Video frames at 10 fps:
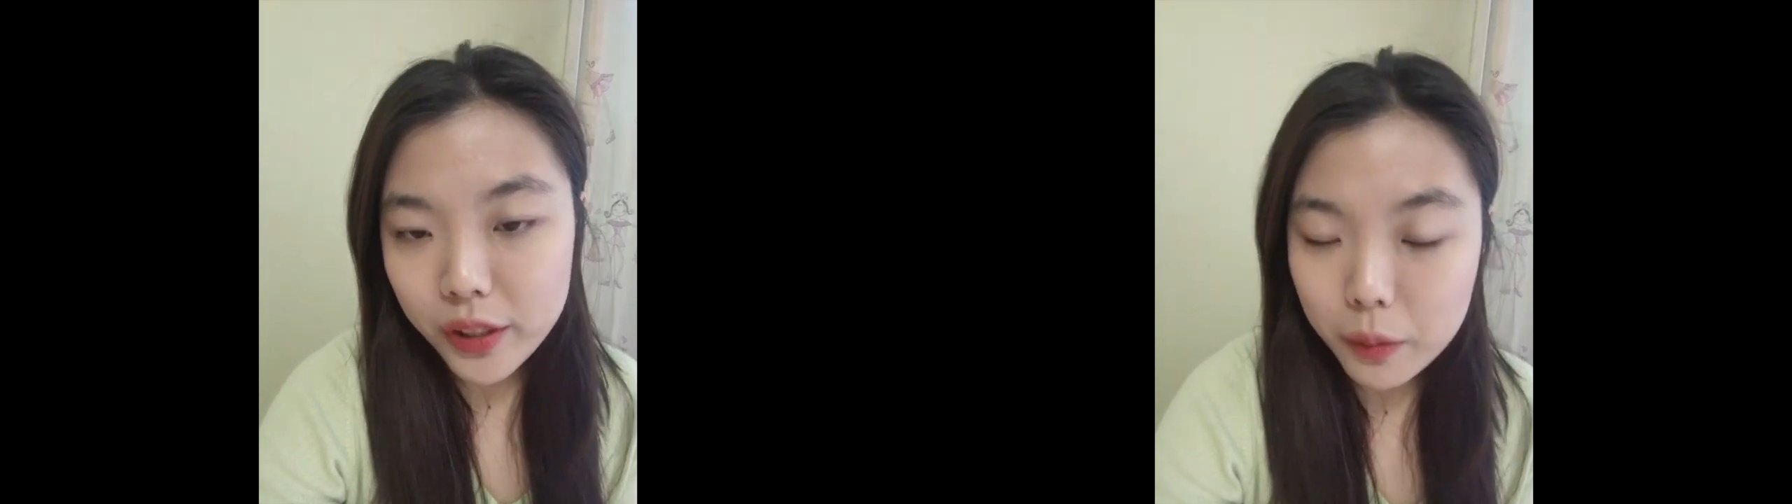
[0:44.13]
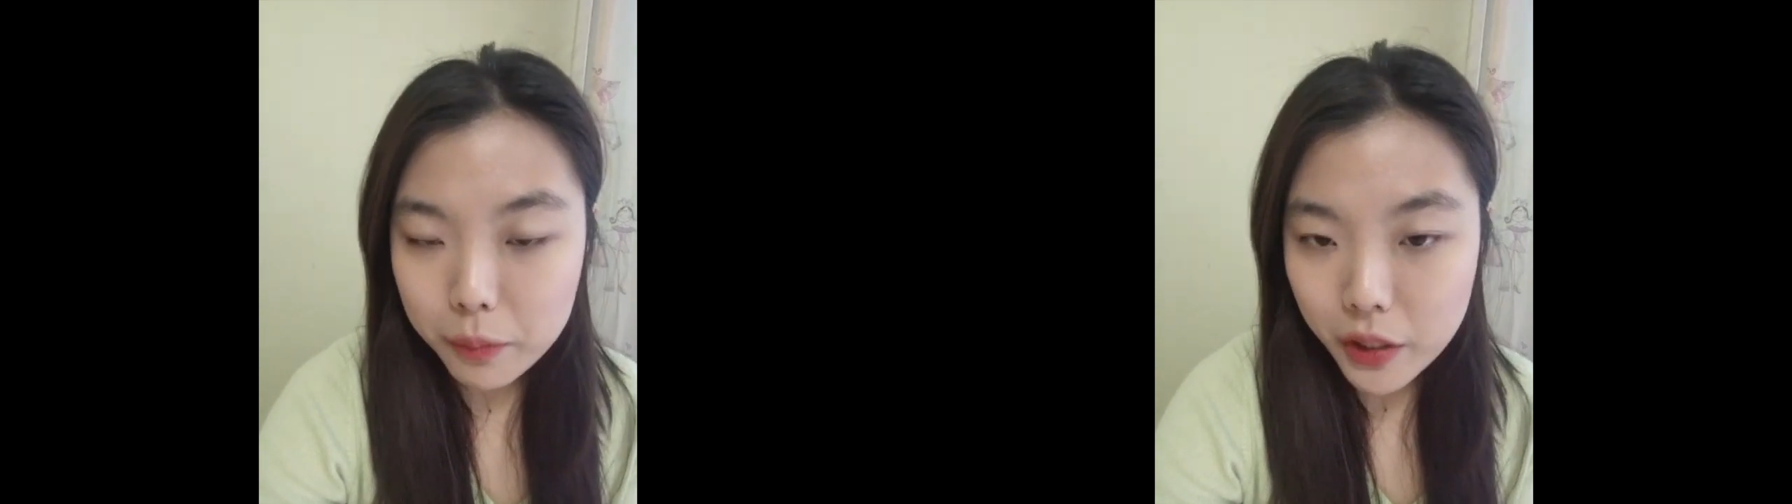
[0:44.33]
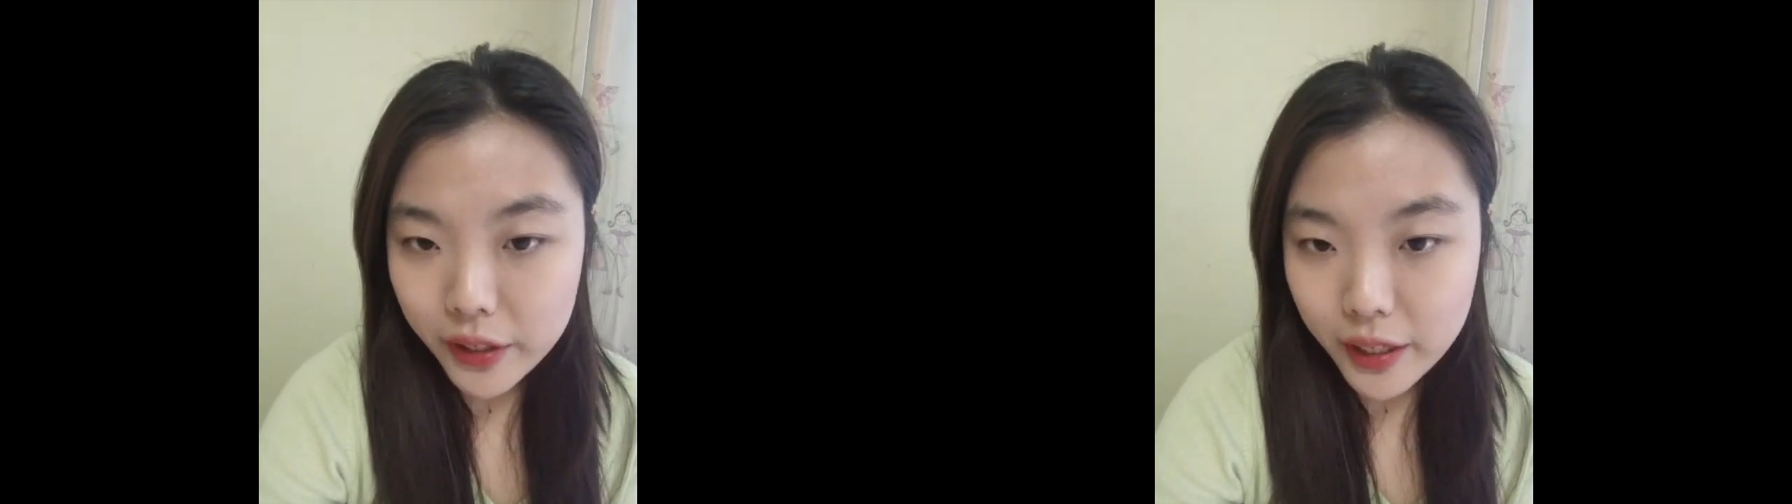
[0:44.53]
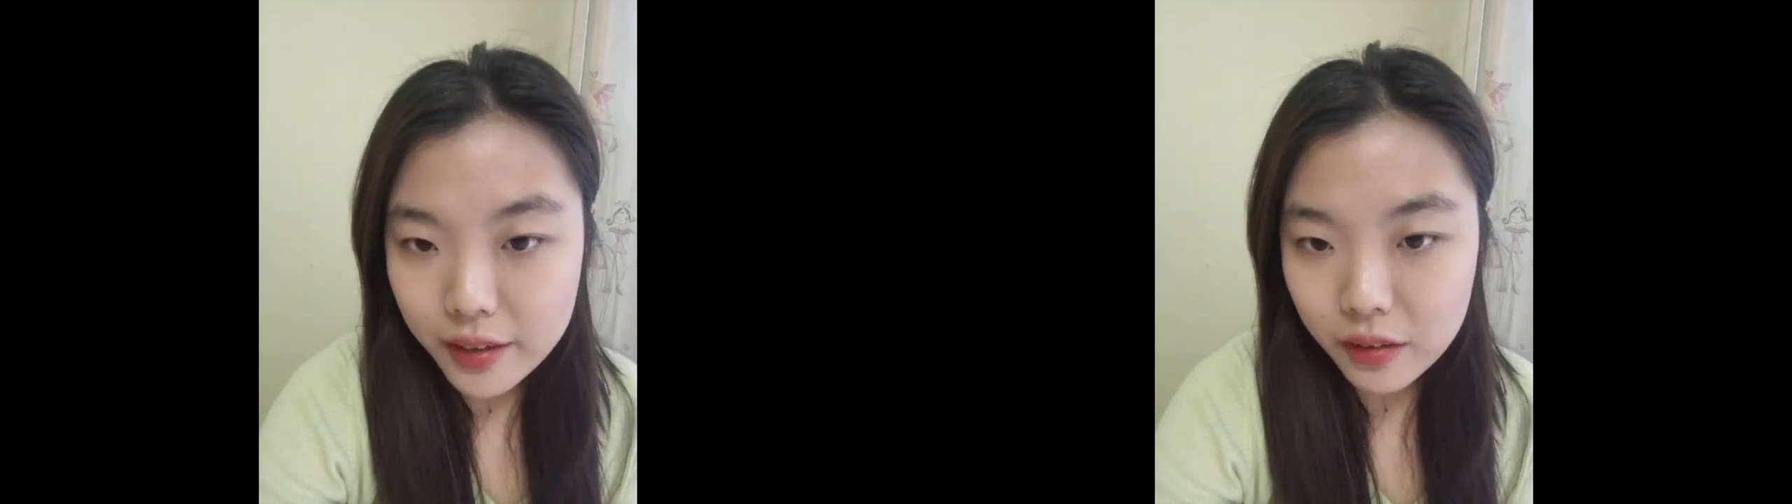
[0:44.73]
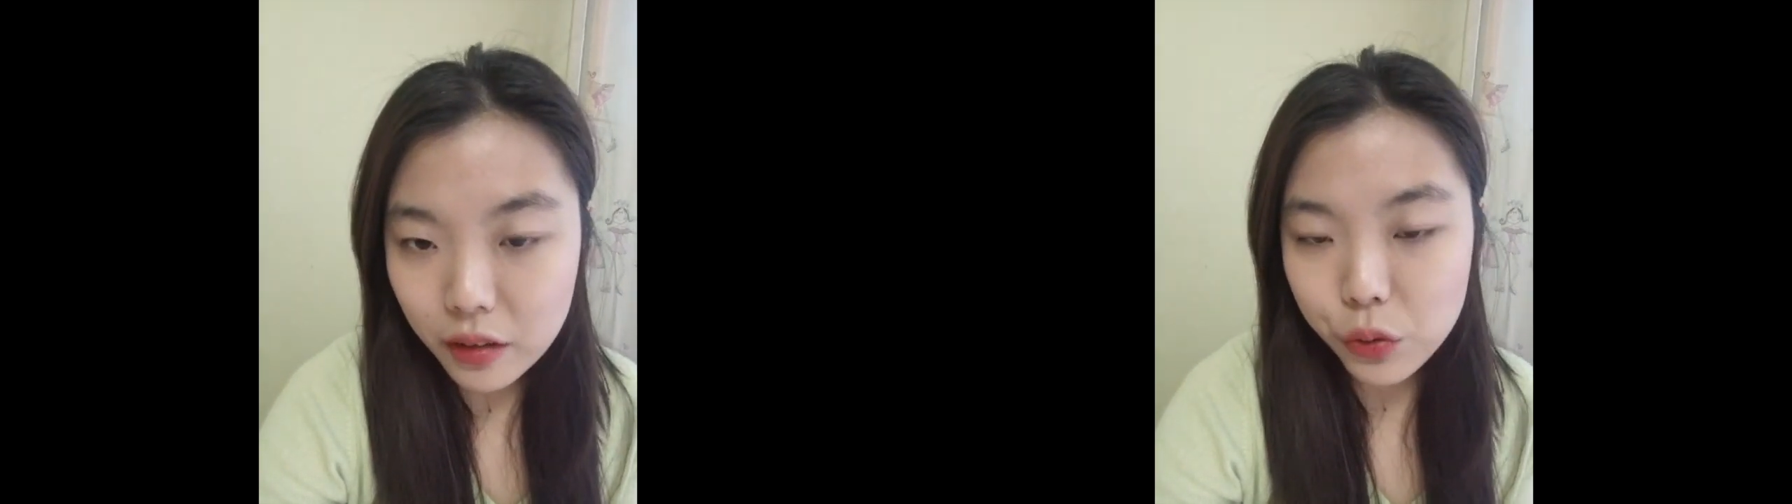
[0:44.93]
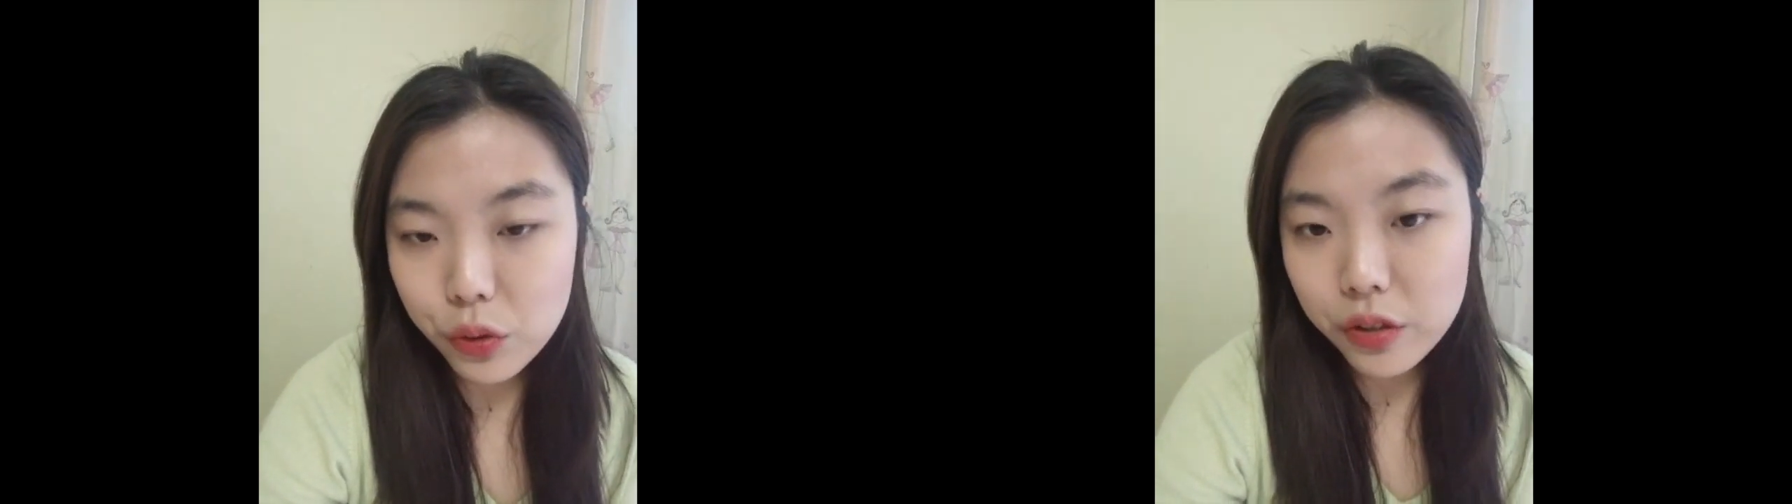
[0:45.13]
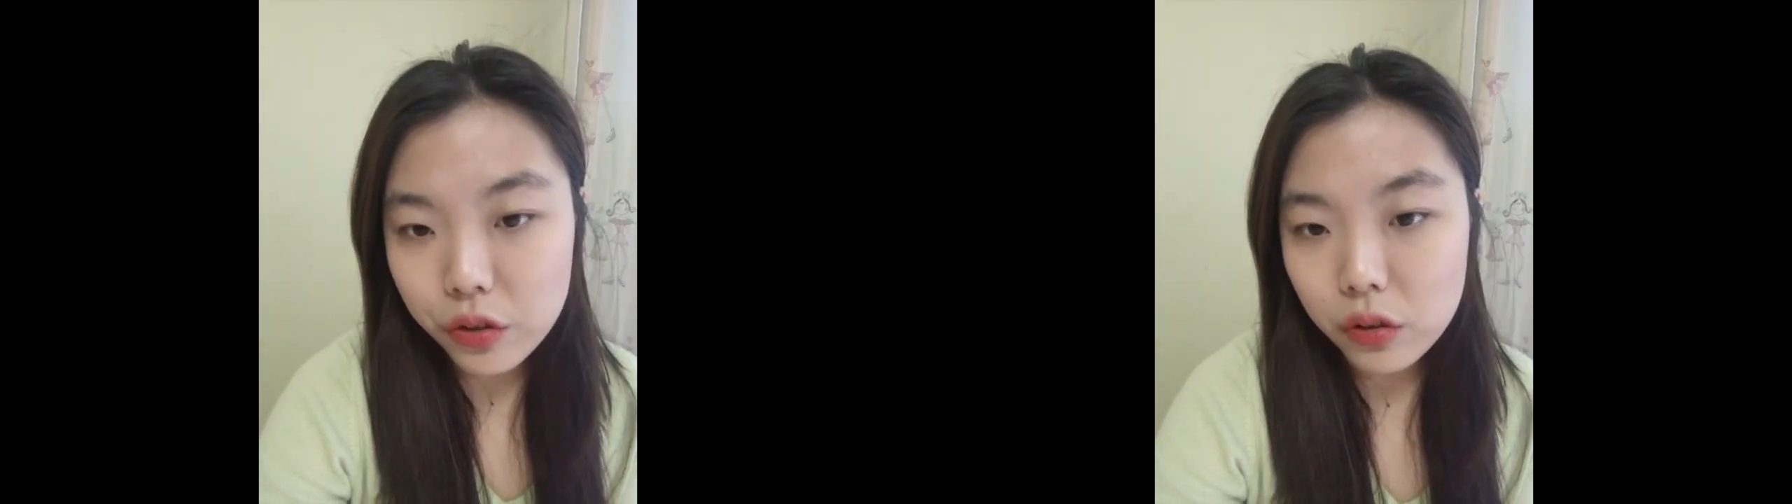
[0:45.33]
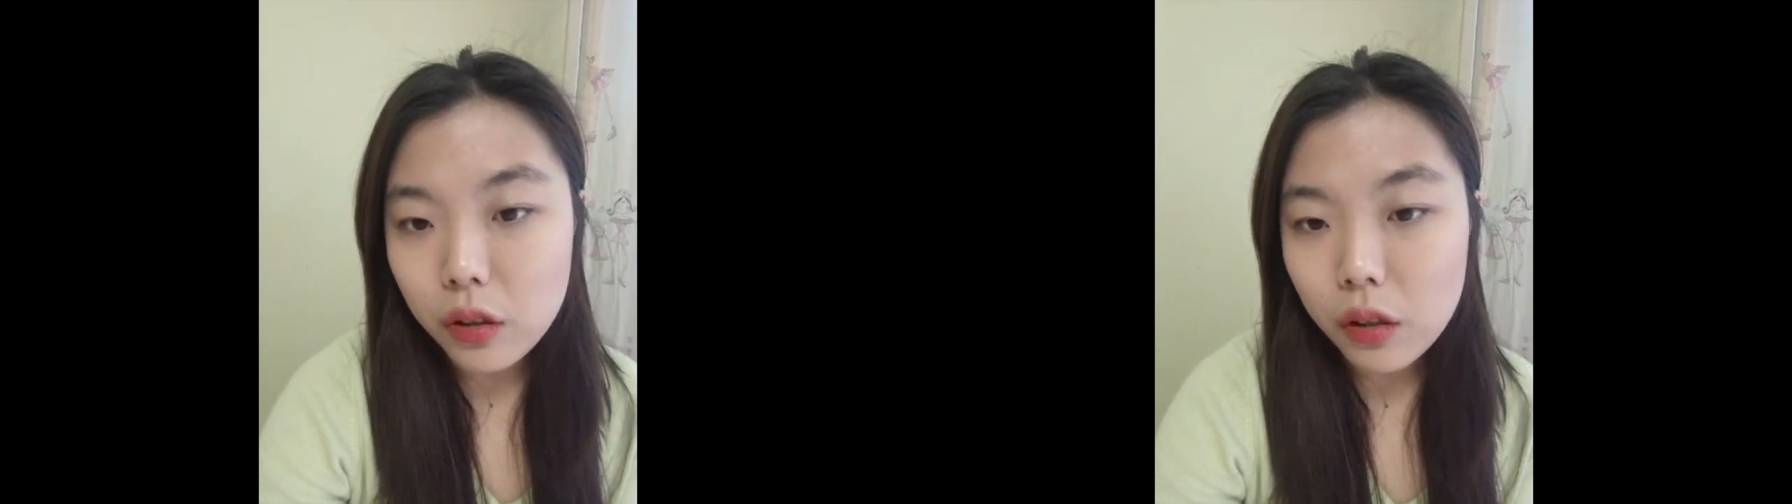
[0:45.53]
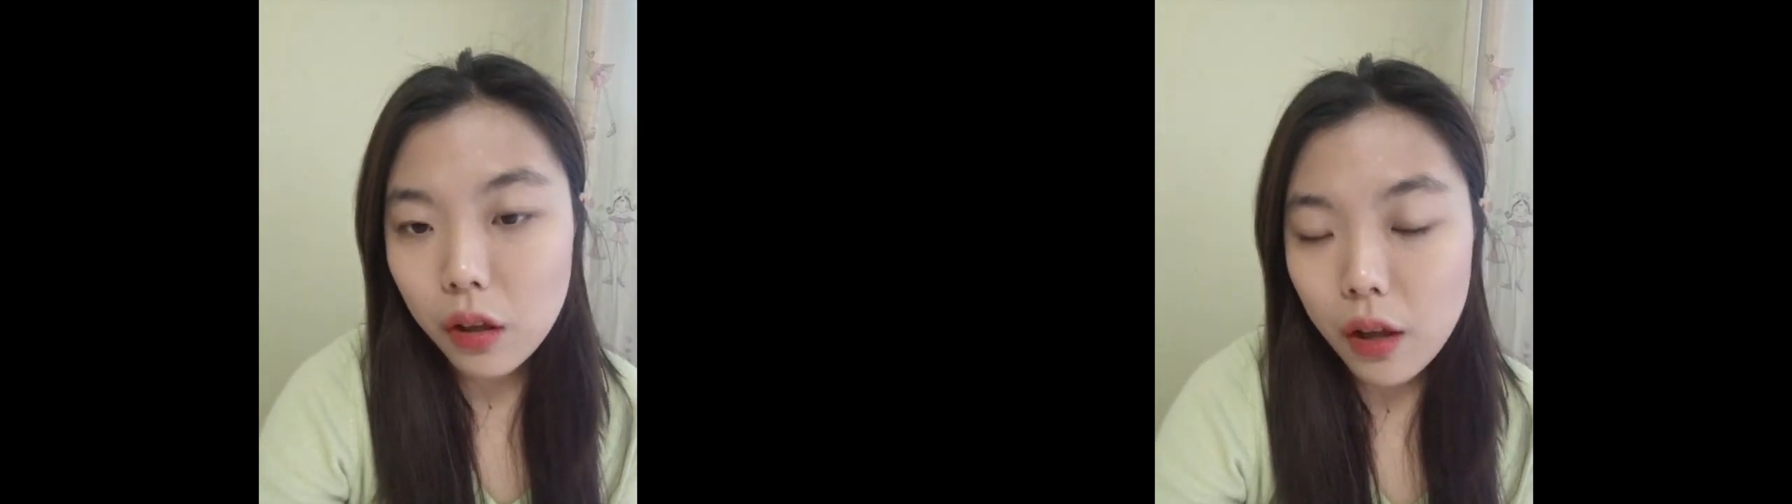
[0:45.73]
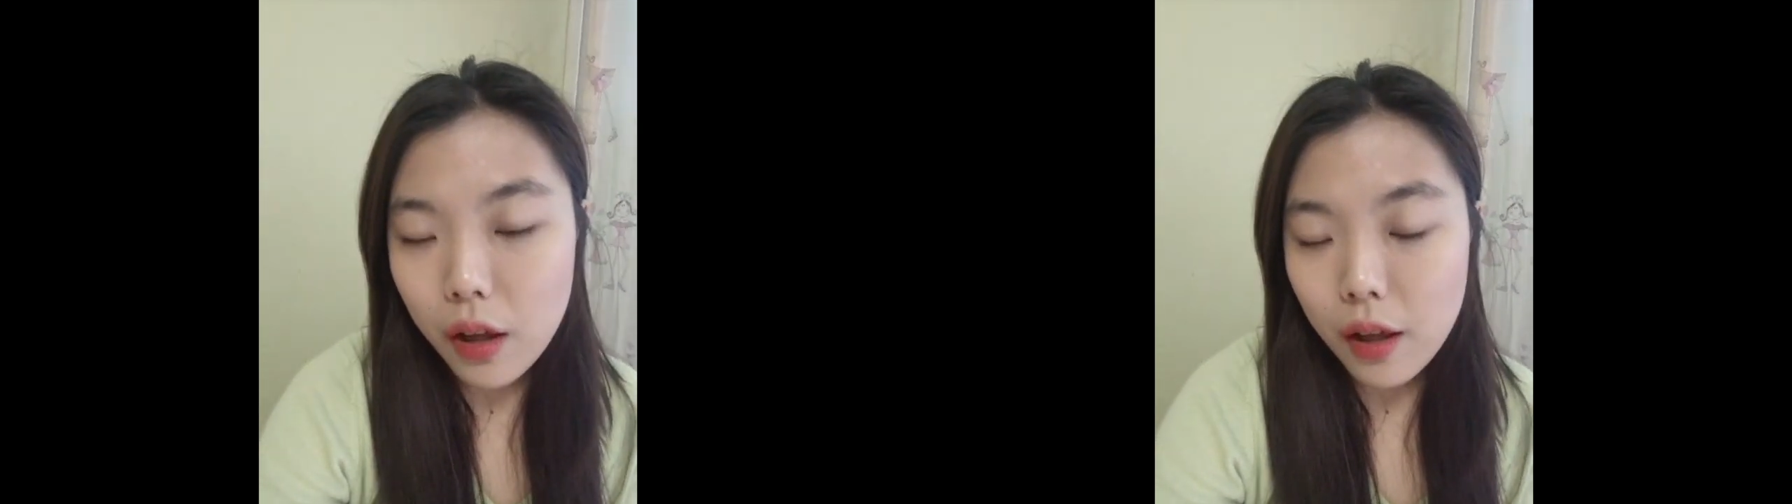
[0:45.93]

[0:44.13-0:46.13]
experience in a traditional